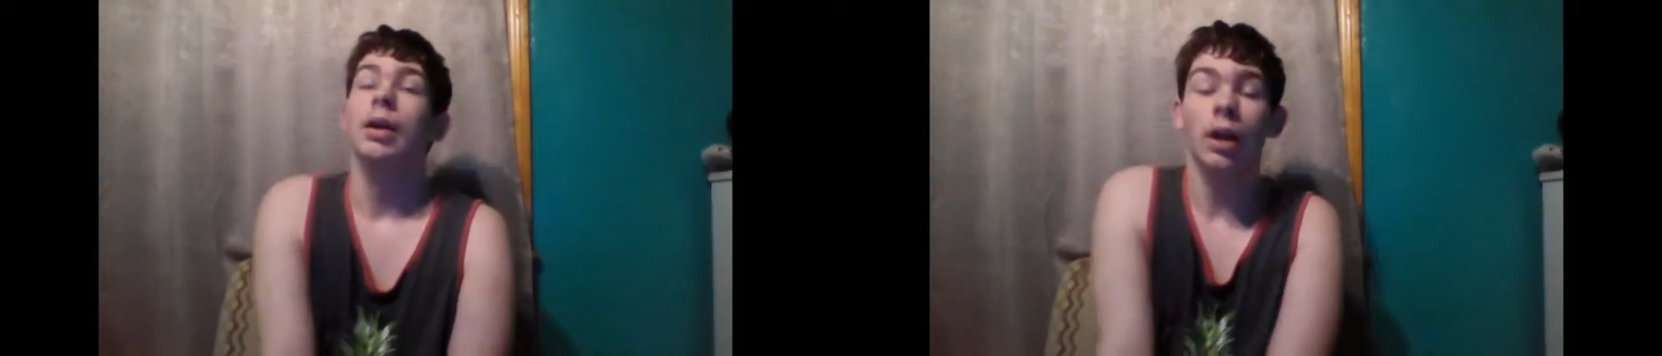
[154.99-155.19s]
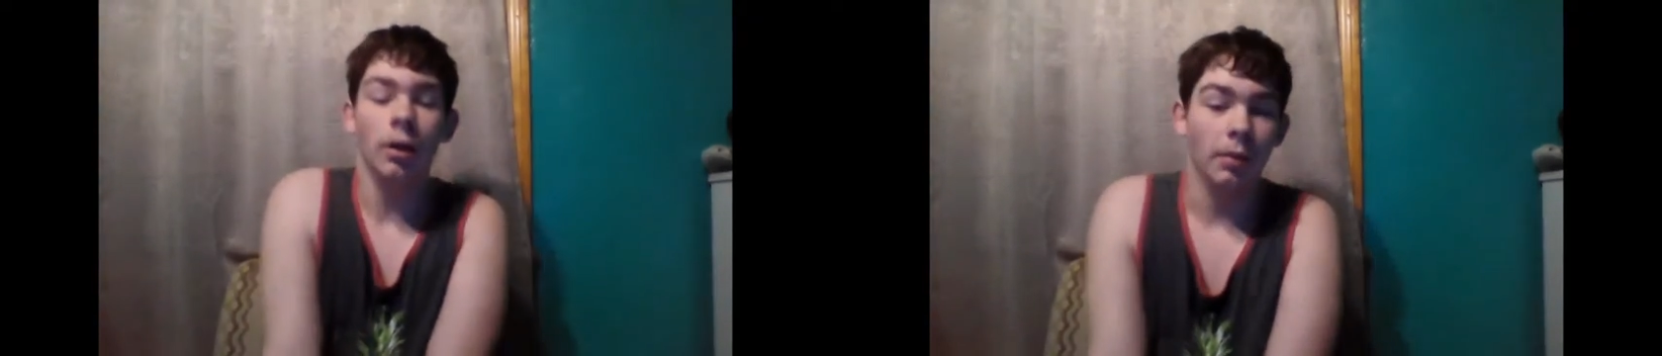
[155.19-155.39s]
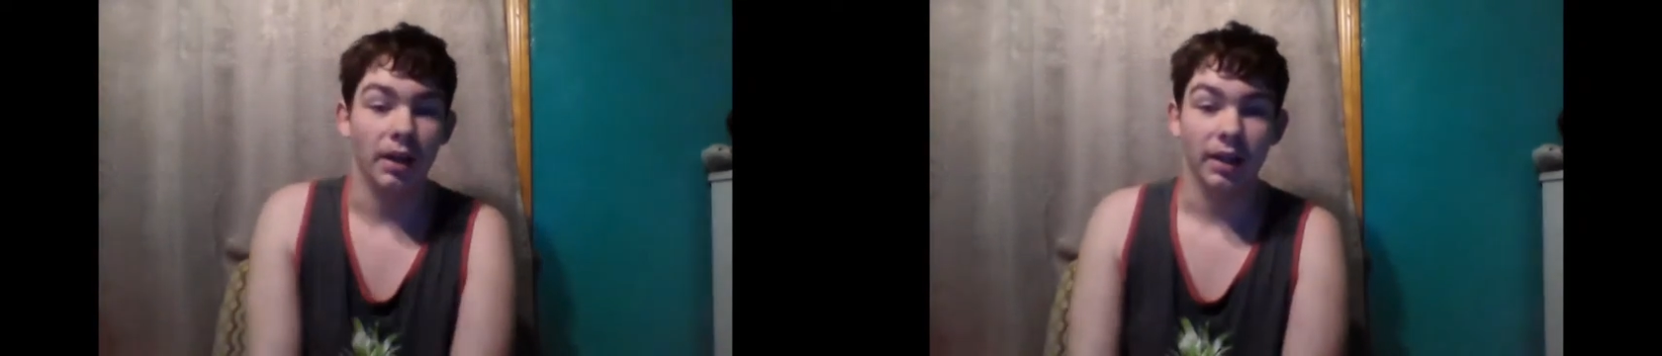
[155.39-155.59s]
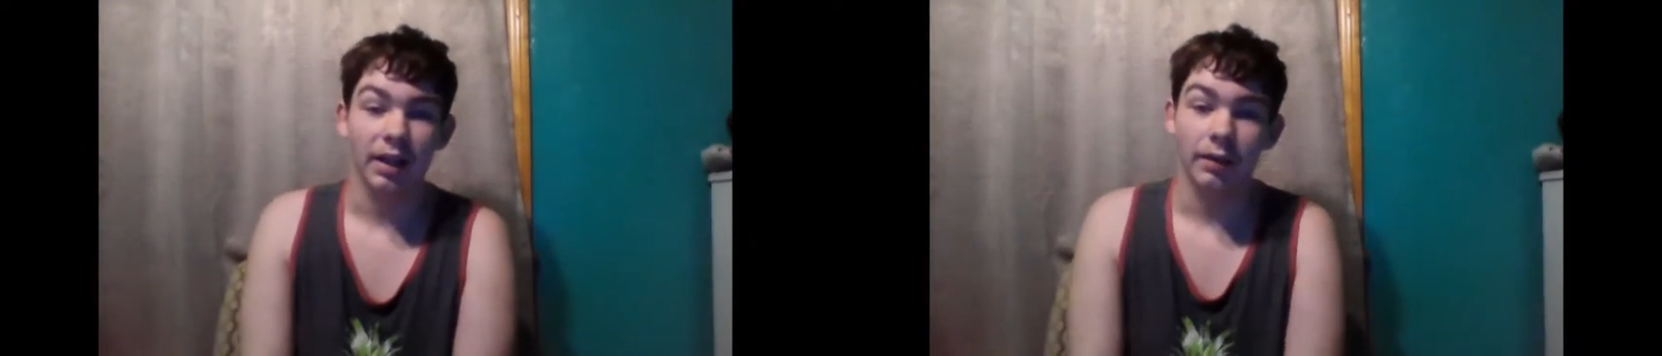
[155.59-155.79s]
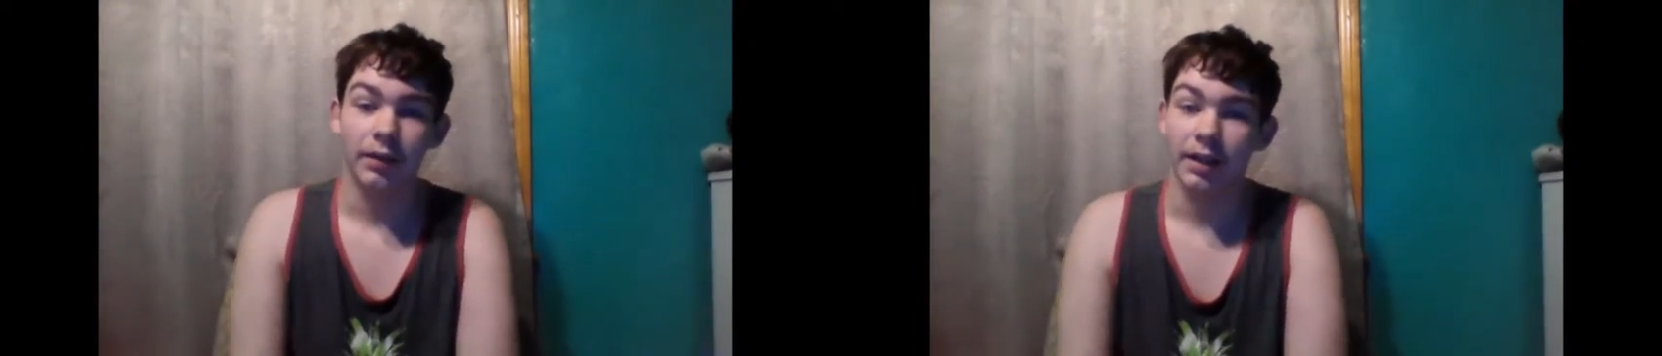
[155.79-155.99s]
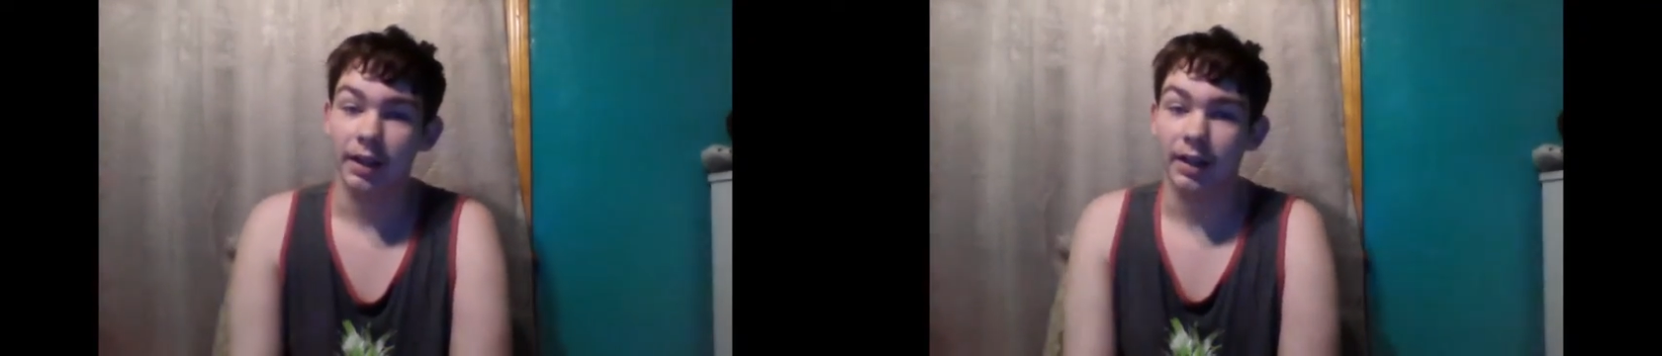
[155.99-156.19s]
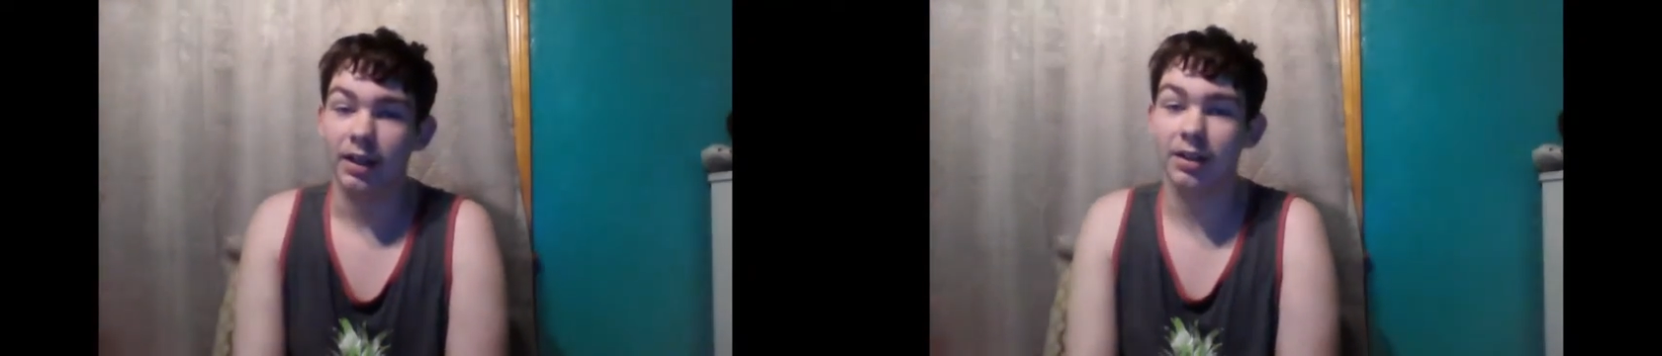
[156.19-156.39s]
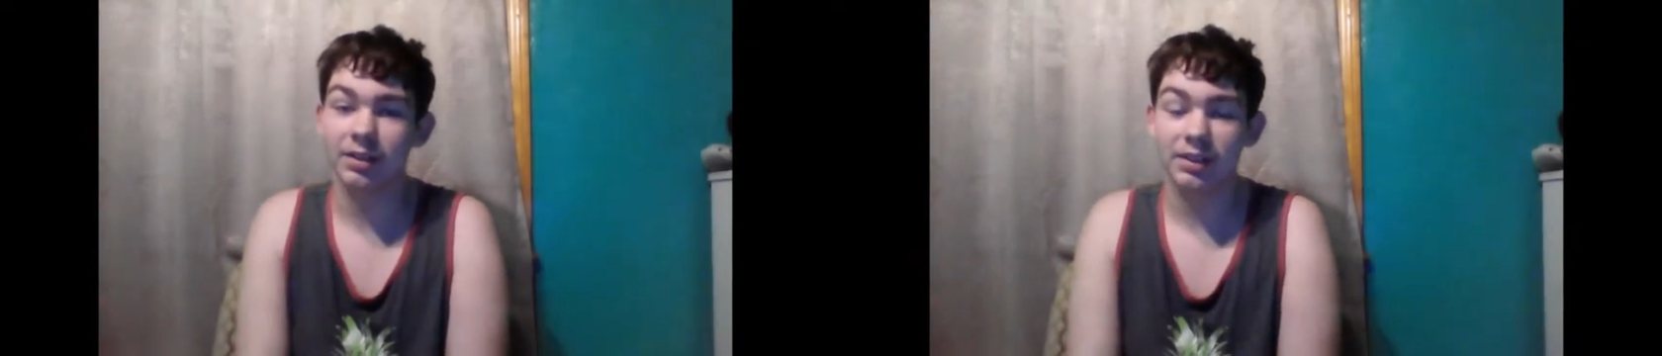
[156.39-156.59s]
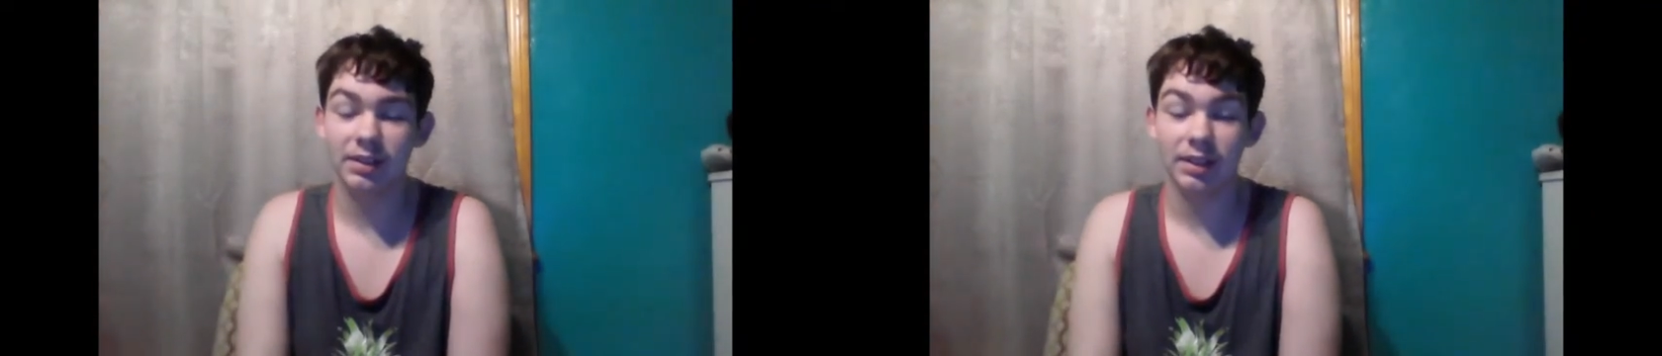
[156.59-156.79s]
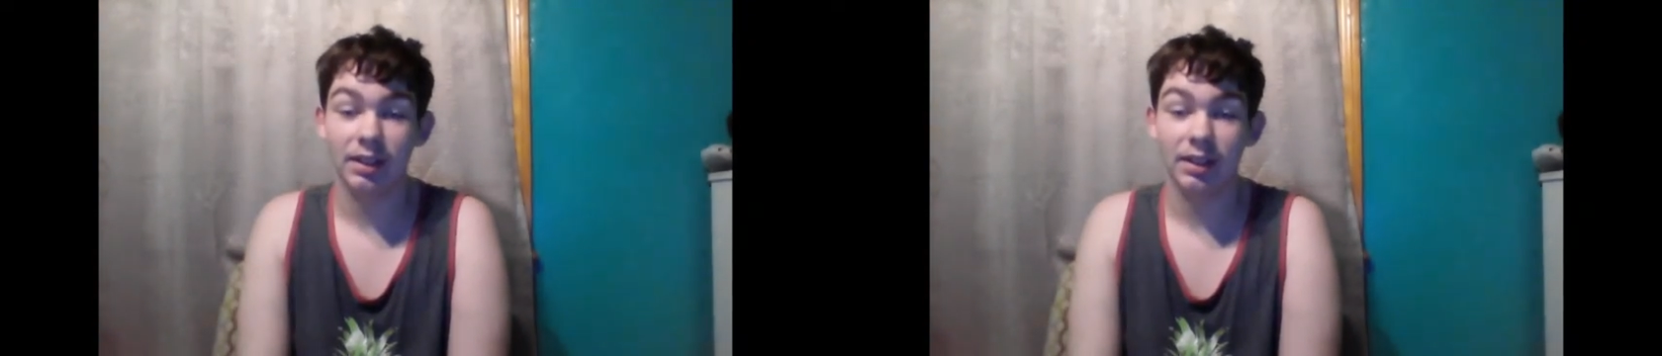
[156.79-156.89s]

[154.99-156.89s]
nope, can't think of anything else.